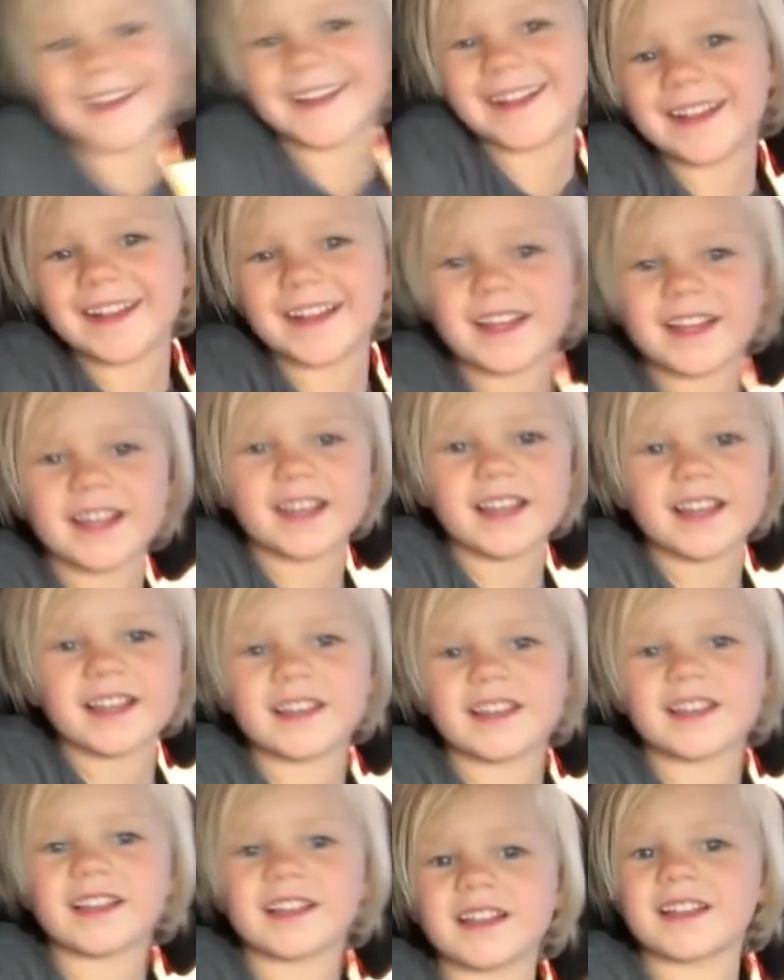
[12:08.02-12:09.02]
He got what
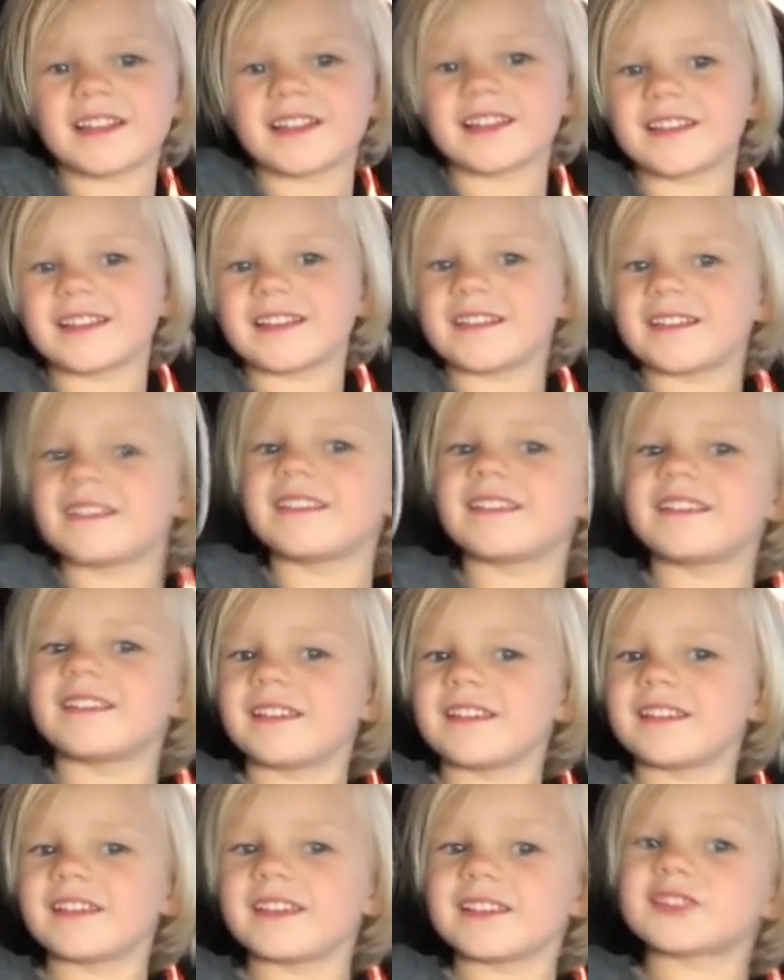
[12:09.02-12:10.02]
he wanted.
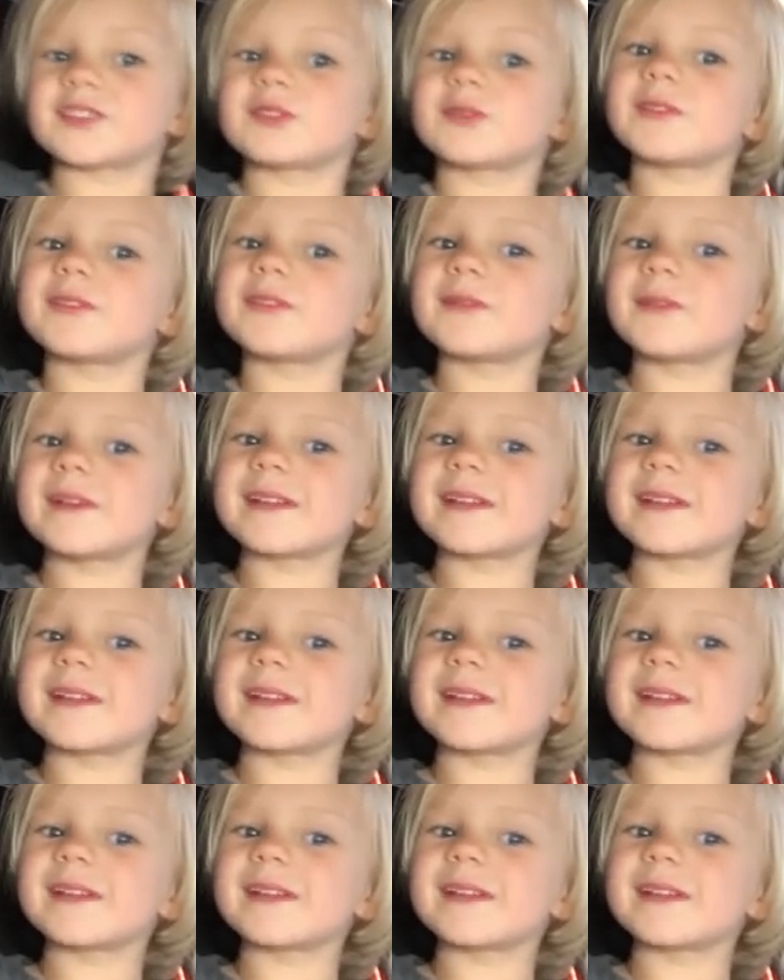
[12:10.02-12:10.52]
Win